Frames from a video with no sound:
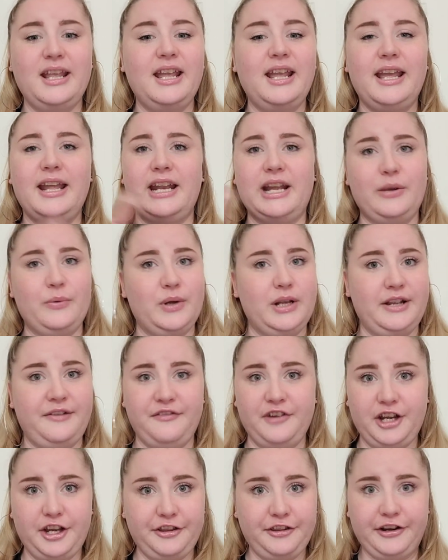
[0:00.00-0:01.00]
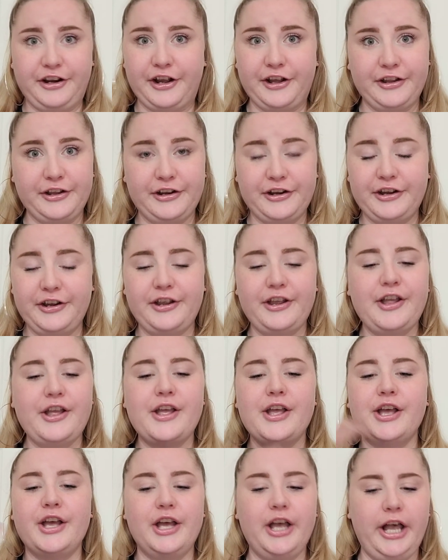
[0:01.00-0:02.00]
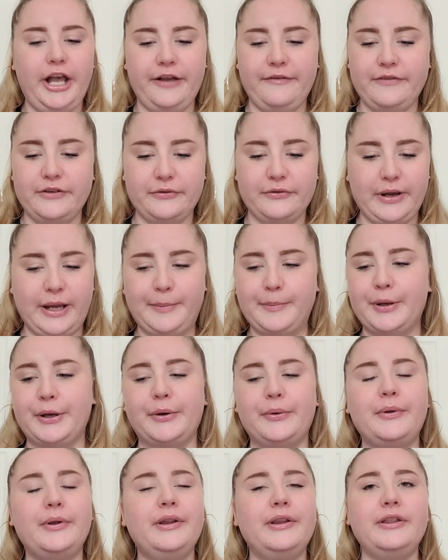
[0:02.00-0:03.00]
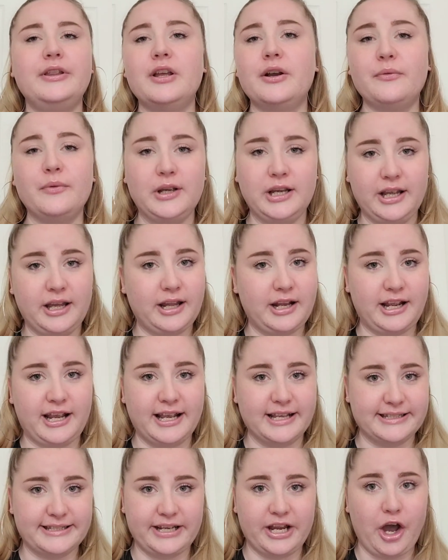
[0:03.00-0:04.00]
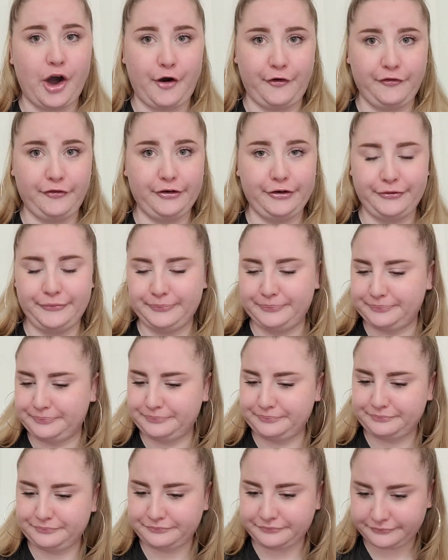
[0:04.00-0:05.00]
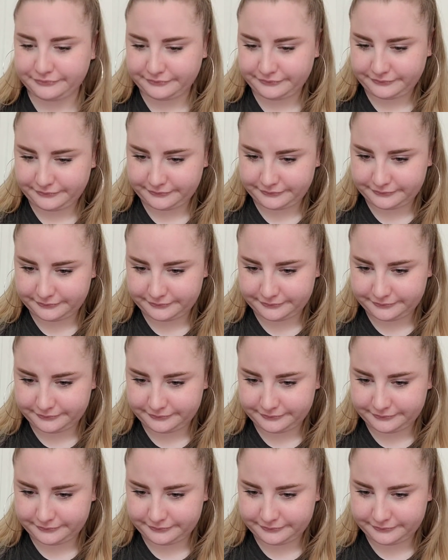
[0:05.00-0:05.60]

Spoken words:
And I want every other color of the rainbow that Ariana has to offer.